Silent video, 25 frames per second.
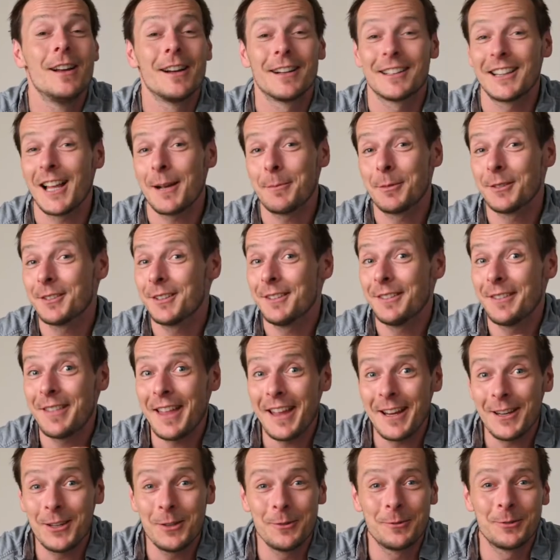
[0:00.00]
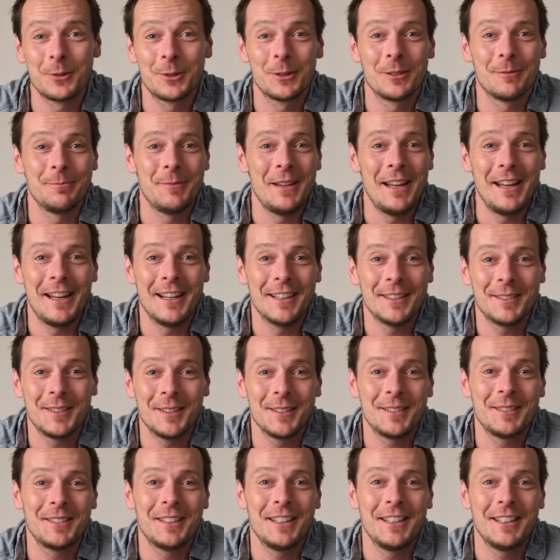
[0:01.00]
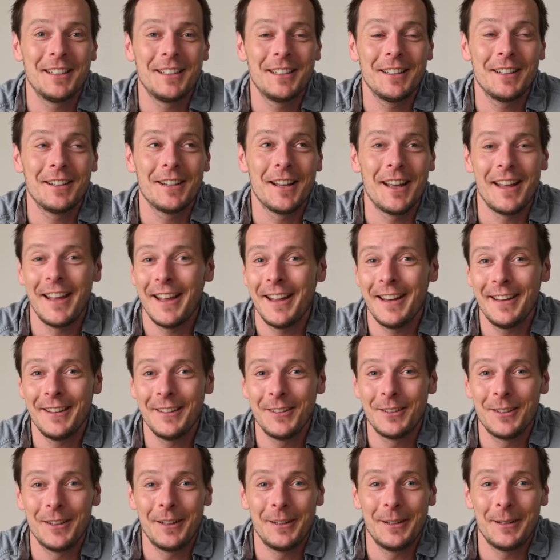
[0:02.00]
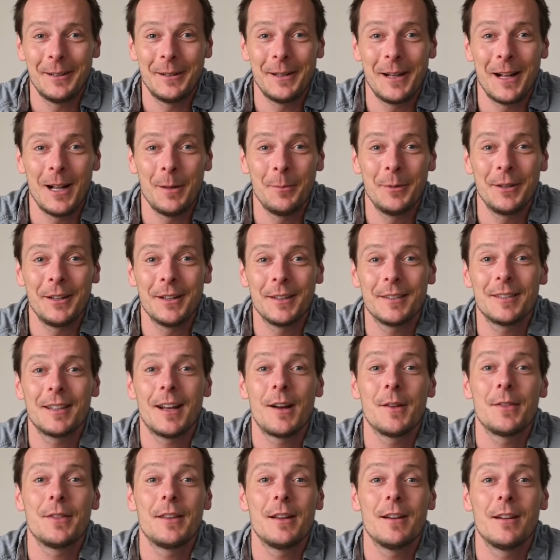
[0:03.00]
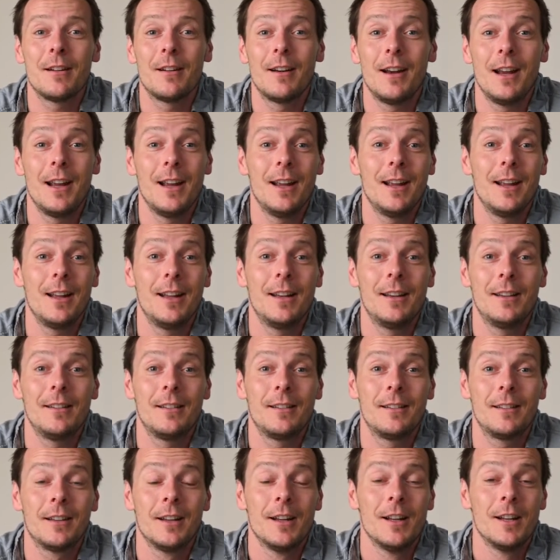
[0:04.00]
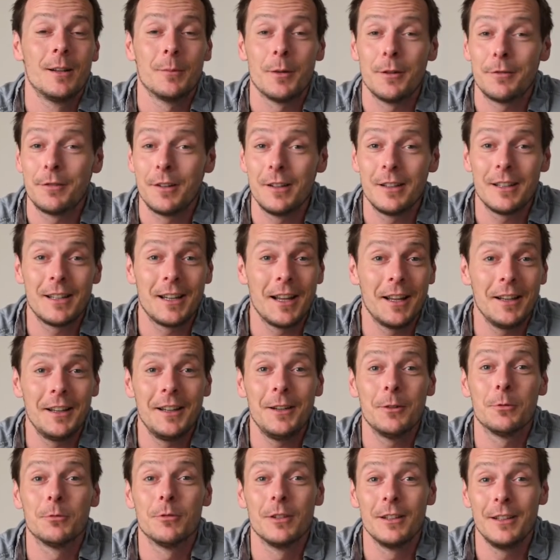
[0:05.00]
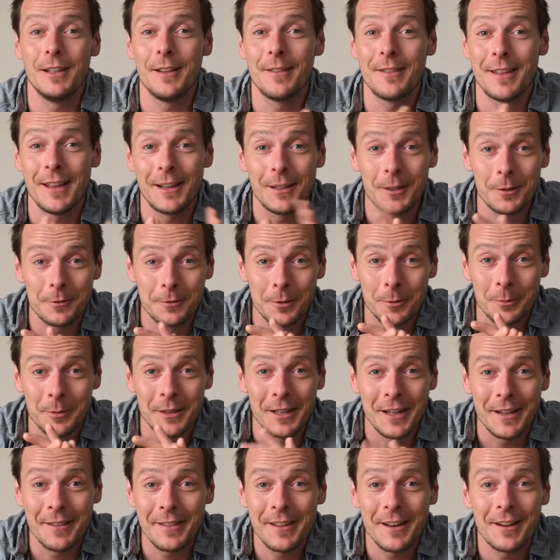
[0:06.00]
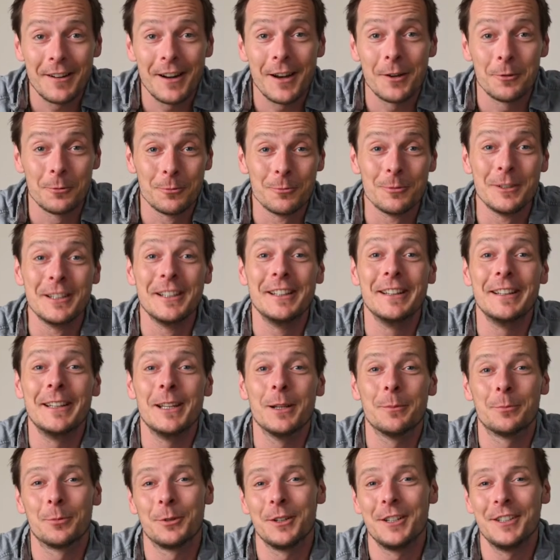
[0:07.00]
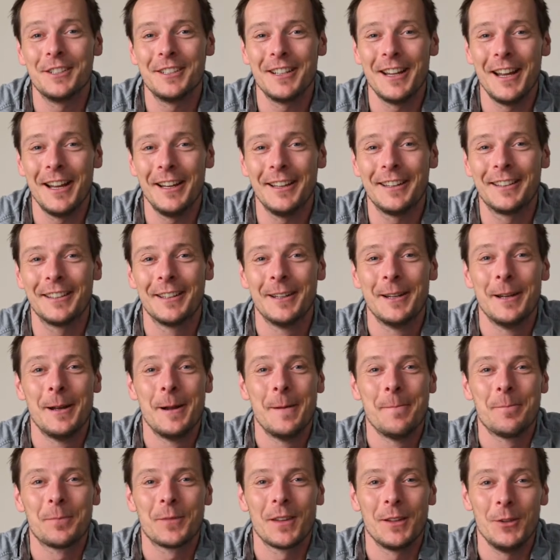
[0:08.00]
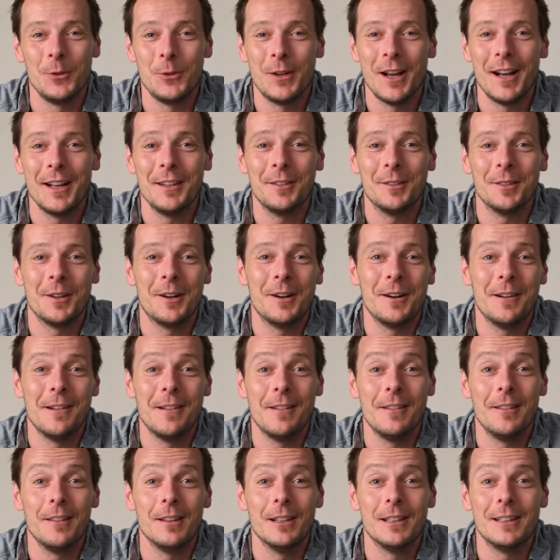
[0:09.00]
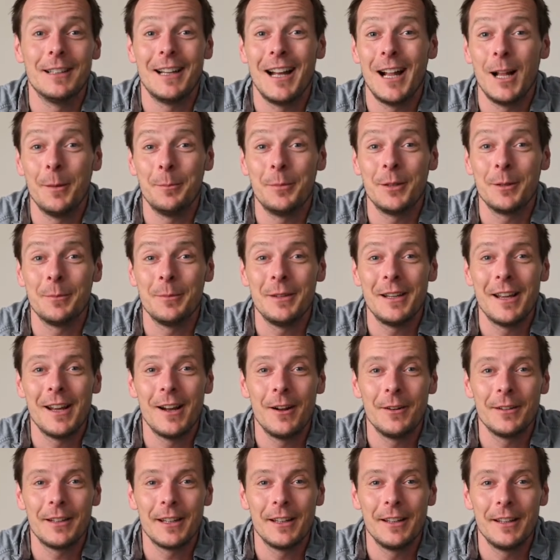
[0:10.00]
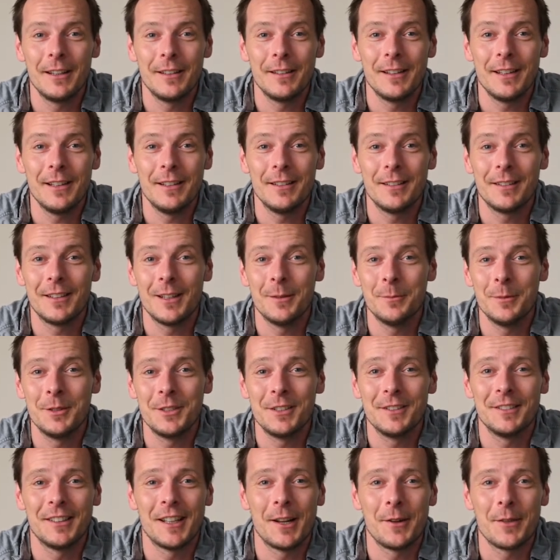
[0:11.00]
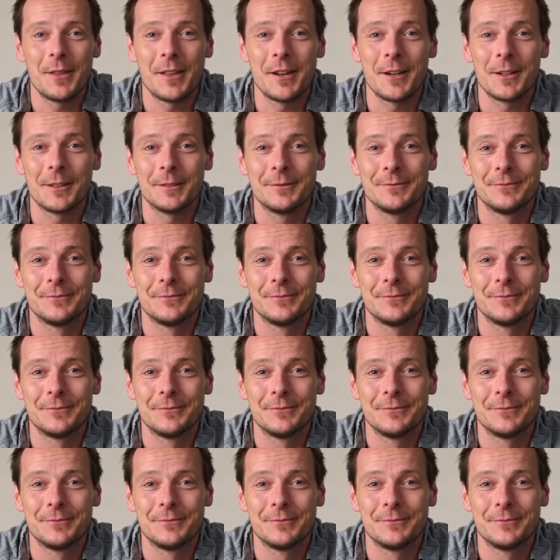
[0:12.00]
Glagerson, thank you for assisting and helping us out there. And my friend Kenny, really thank you for being there. I really appreciate you guys all helping me out getting these images out there.